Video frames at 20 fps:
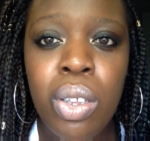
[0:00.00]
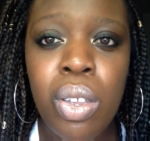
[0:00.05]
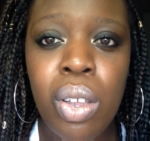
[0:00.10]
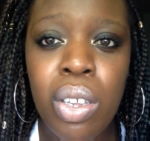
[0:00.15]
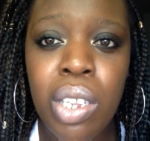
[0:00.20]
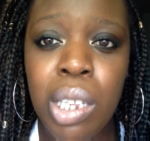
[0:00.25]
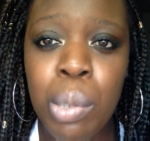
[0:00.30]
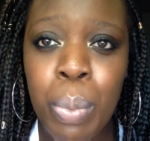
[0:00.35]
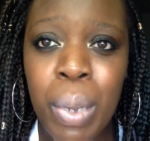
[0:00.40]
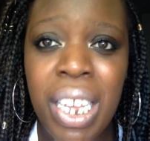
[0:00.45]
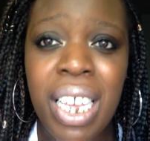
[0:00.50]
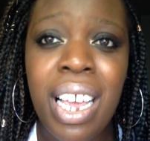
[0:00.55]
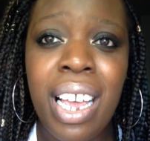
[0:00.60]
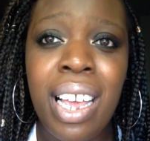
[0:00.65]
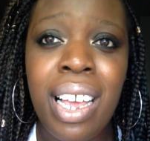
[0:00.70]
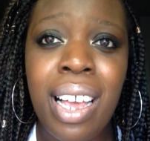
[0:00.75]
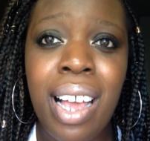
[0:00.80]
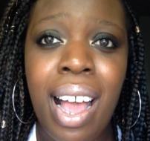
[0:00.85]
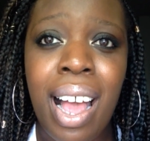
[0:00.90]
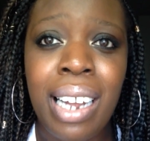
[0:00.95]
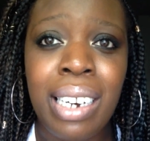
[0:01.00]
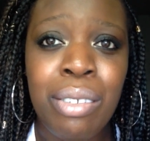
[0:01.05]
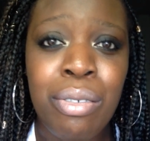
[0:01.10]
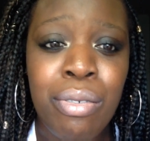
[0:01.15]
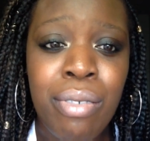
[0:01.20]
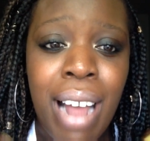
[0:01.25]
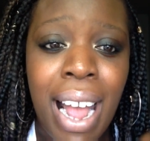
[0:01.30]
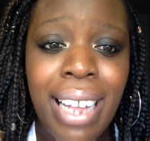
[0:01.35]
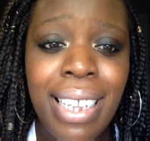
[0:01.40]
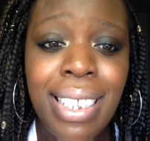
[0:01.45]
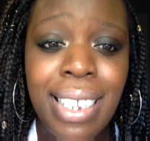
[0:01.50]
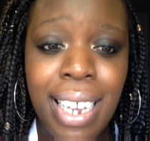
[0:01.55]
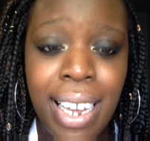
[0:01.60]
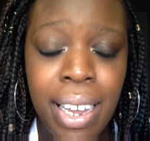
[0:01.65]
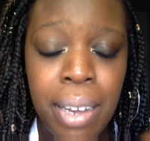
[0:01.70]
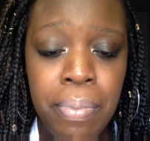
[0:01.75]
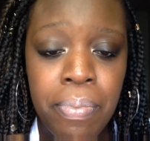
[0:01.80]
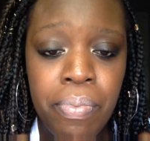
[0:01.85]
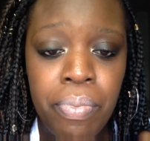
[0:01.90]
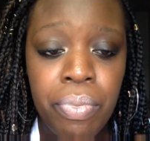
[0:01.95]
So speaking and
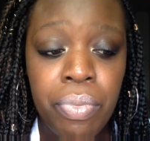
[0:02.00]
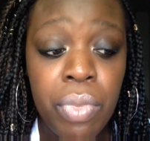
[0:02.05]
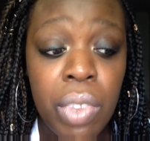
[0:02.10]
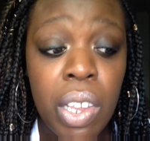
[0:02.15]
writing